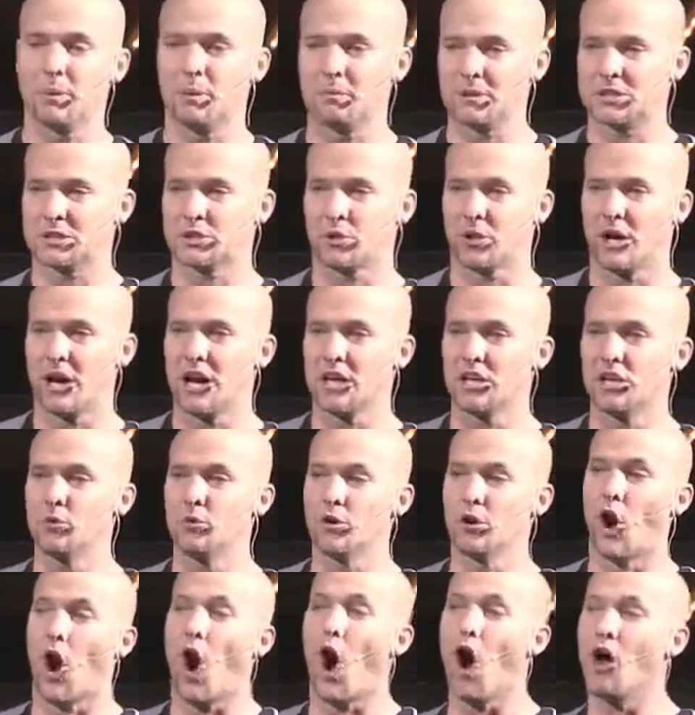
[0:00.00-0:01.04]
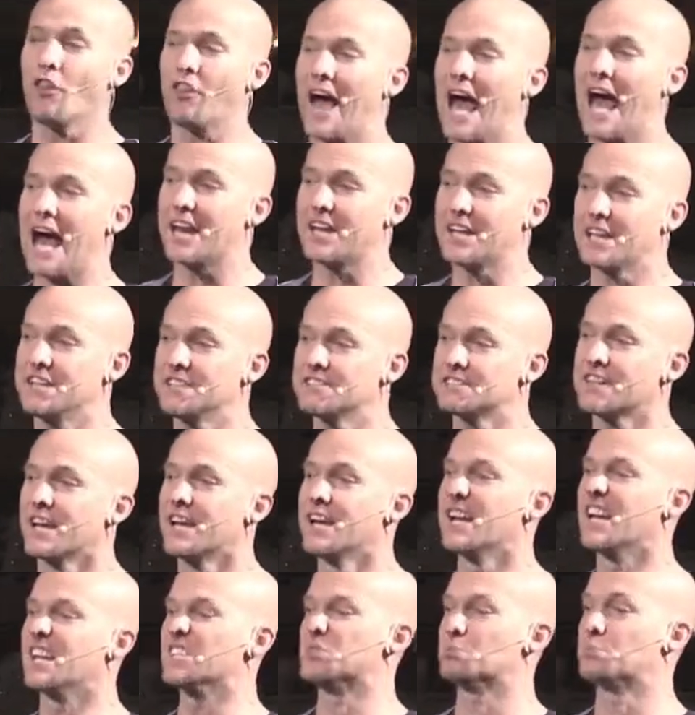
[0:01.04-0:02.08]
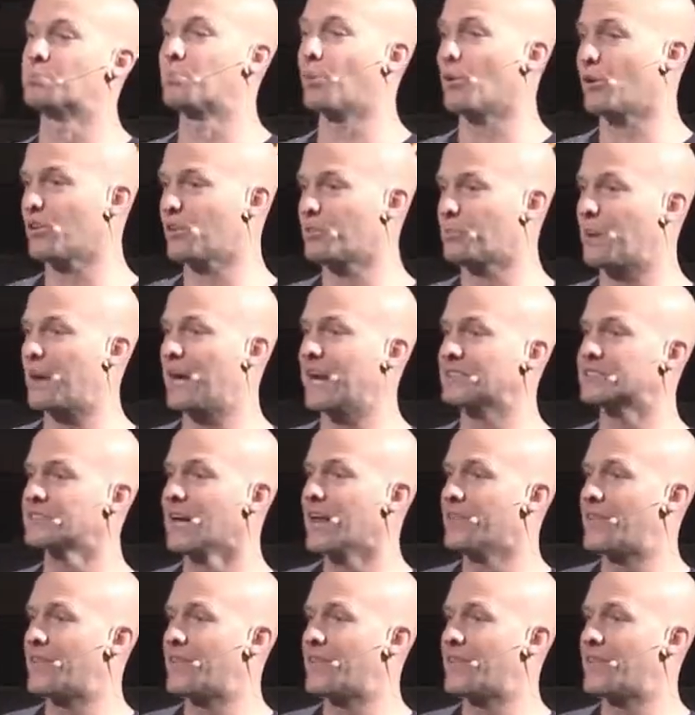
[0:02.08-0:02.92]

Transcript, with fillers: betraying you, and all that is is birth pangs.